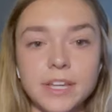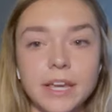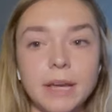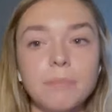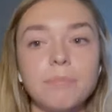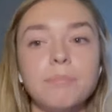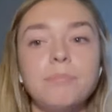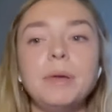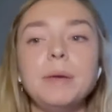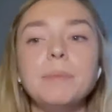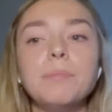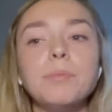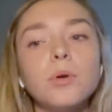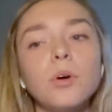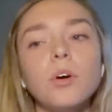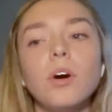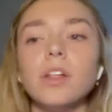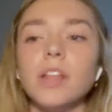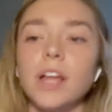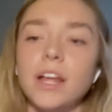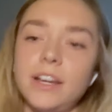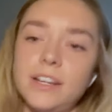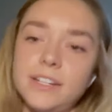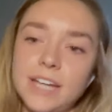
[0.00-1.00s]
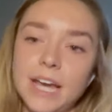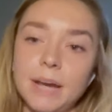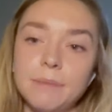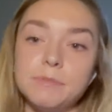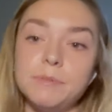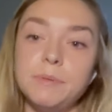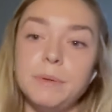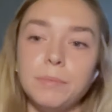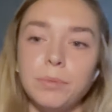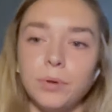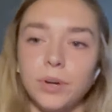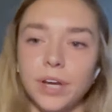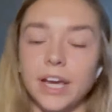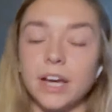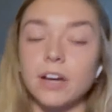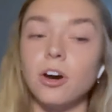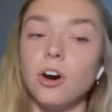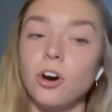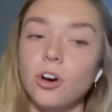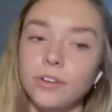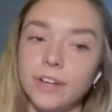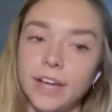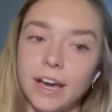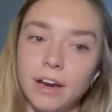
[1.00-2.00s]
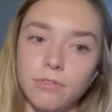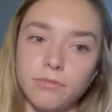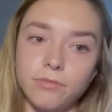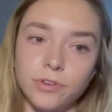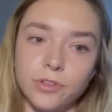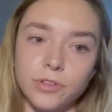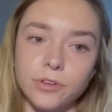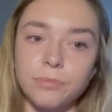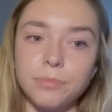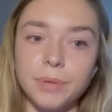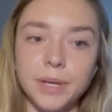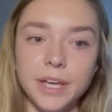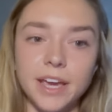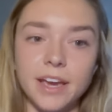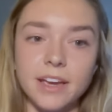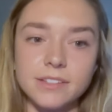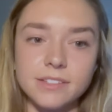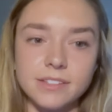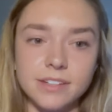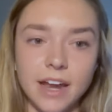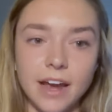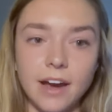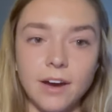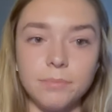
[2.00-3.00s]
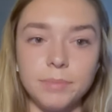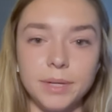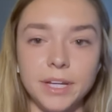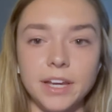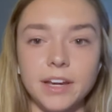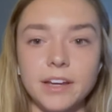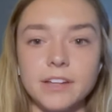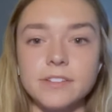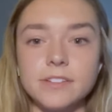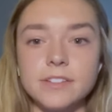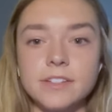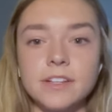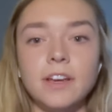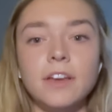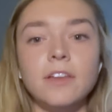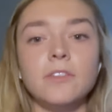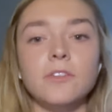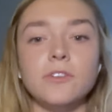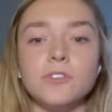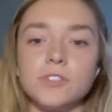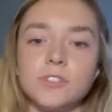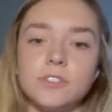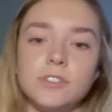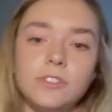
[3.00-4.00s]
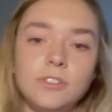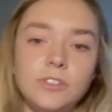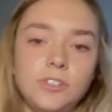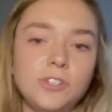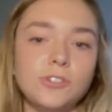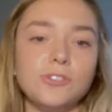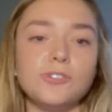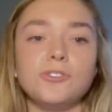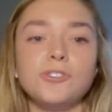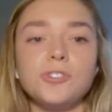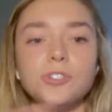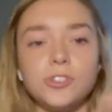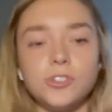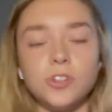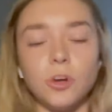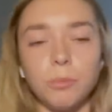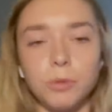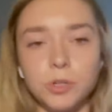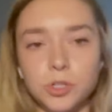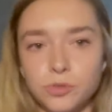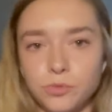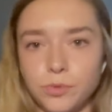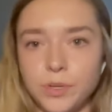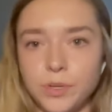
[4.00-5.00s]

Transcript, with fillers: like people, a lot of times people get called out for their B S now because there's, there's just so much